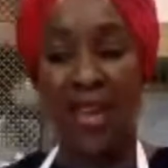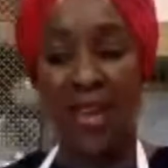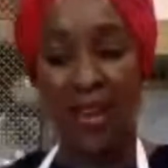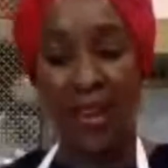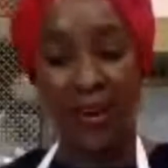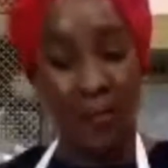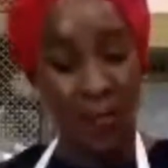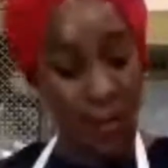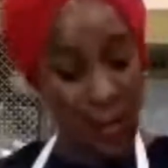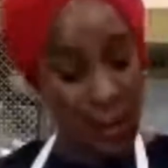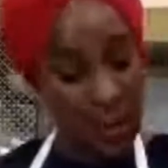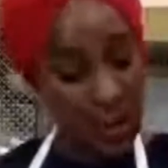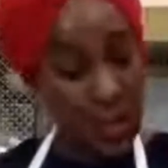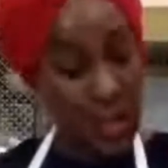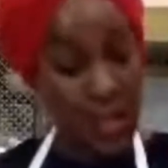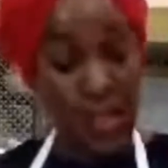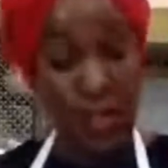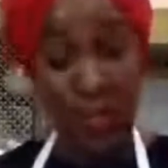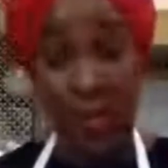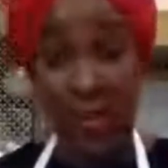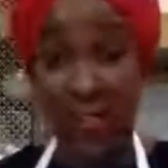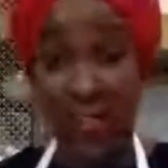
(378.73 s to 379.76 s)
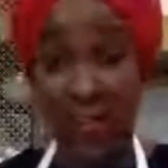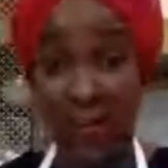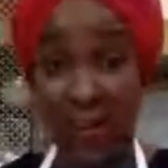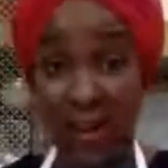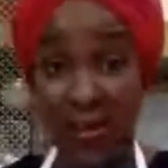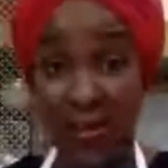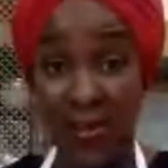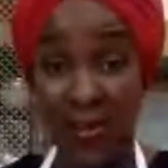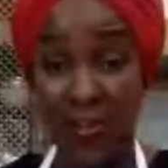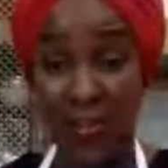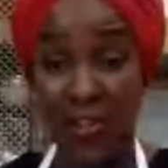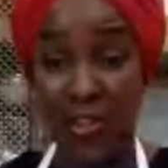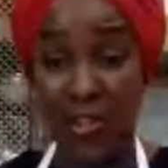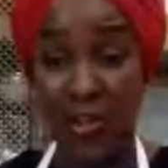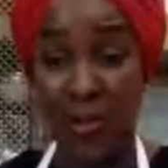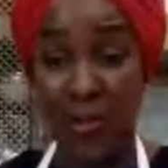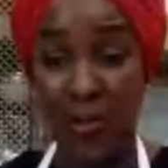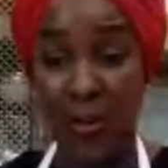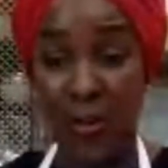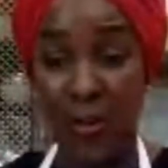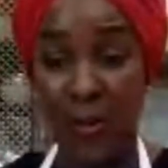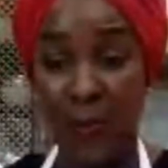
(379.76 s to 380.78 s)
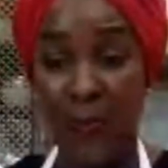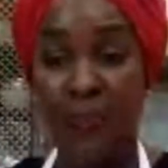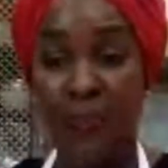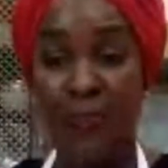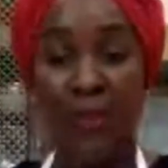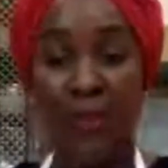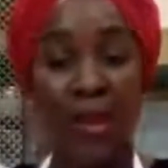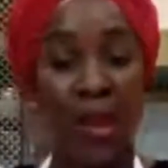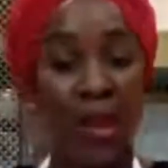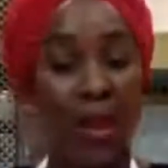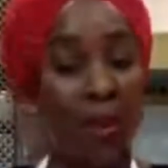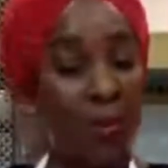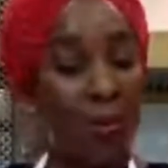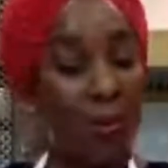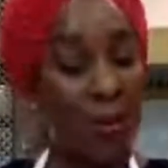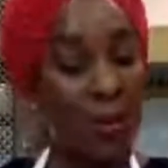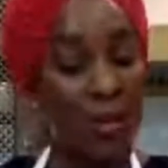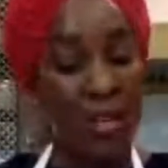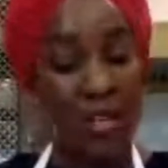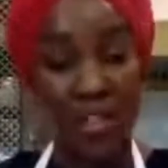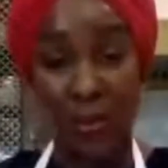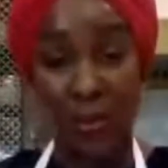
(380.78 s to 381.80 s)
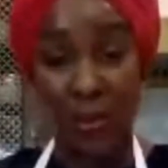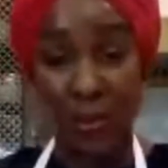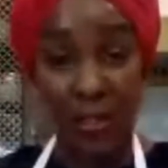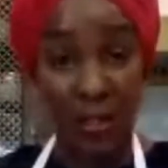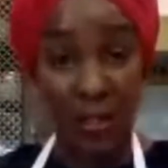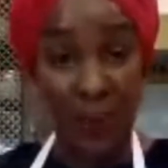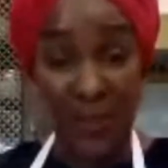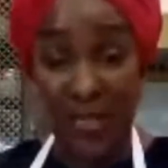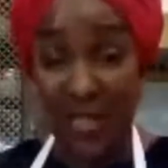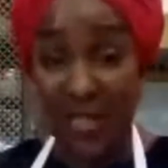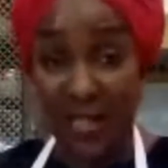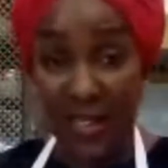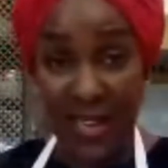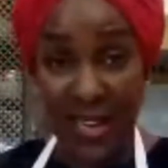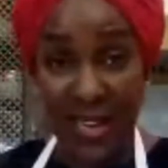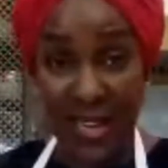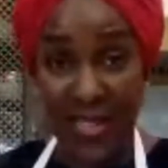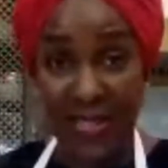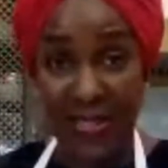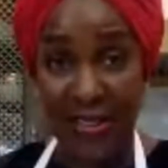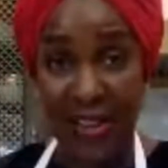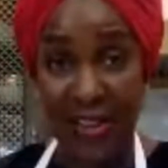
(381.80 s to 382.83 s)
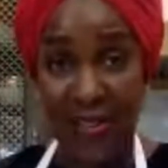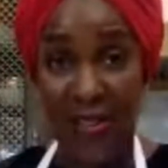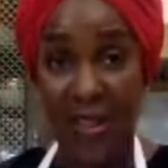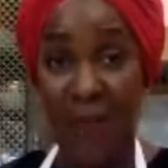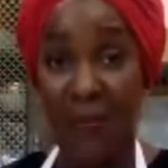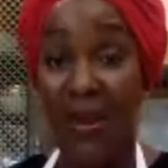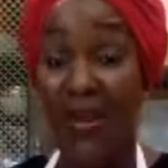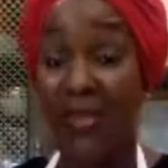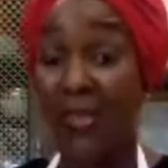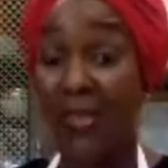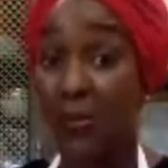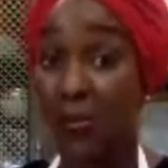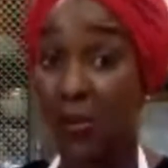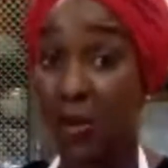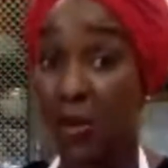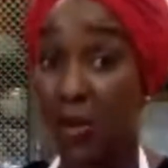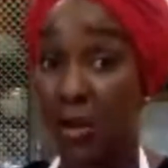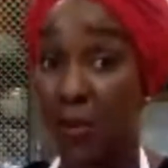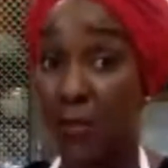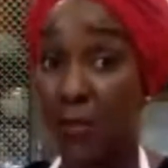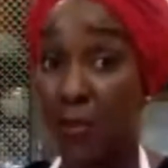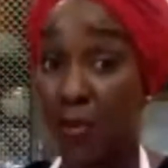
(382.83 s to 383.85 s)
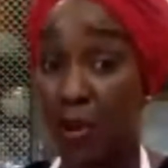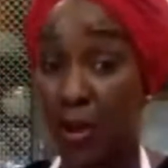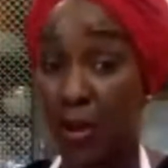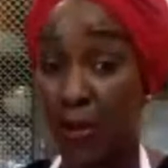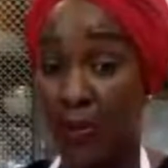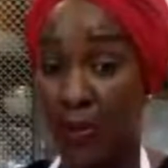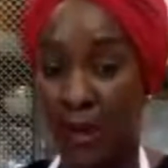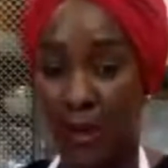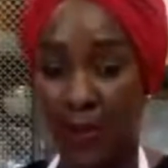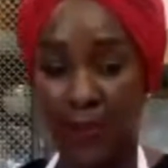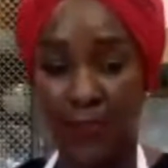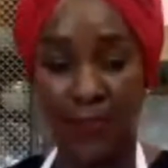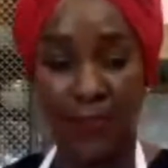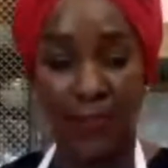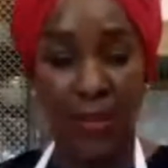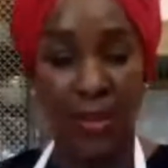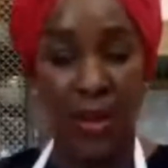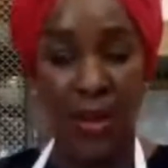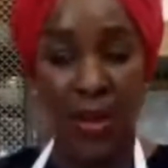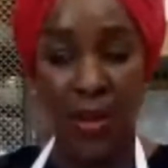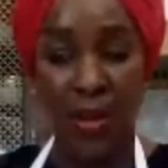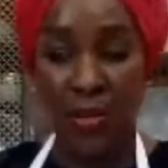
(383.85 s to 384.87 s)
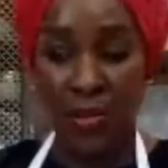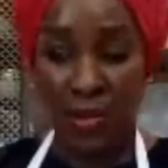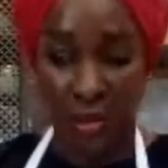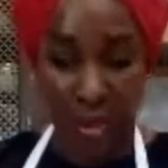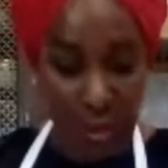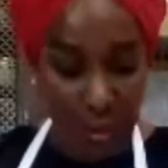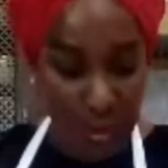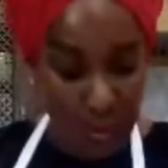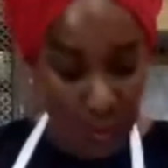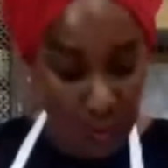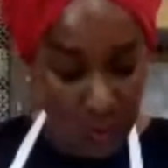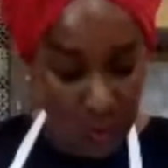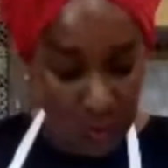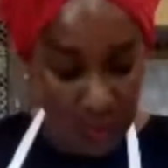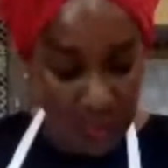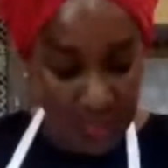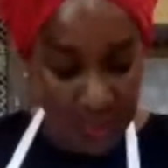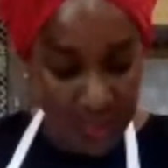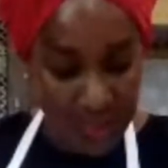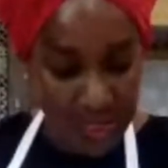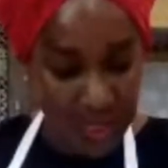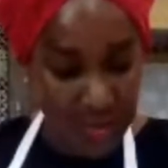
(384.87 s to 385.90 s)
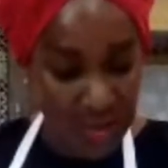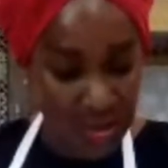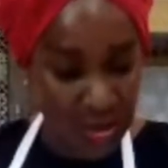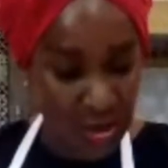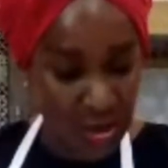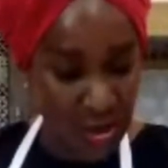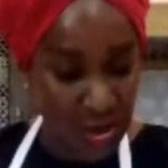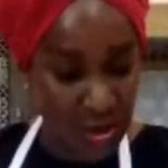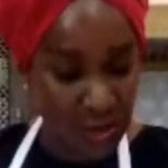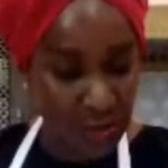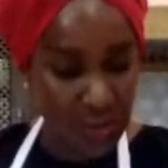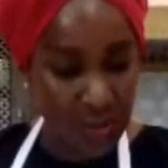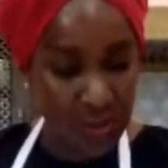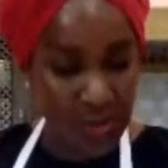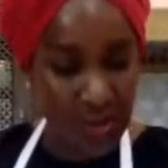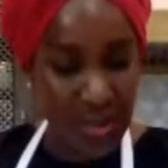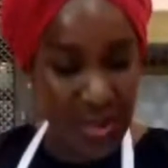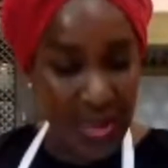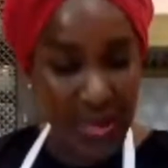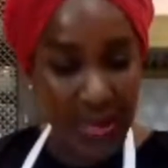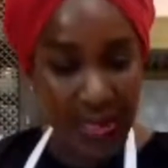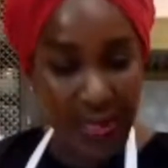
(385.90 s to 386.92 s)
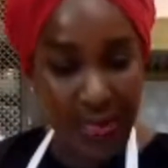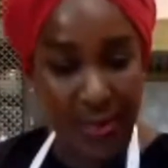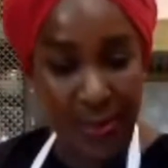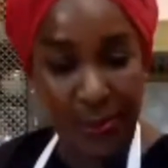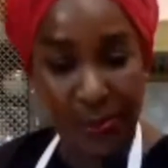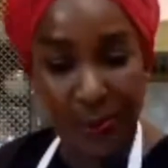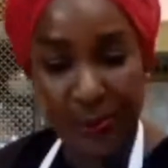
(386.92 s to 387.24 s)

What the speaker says: then we're gonna thread them on the skewer. We're gonna do a little bit of glaze on them, and then we're gonna broil them. So let's get started with that.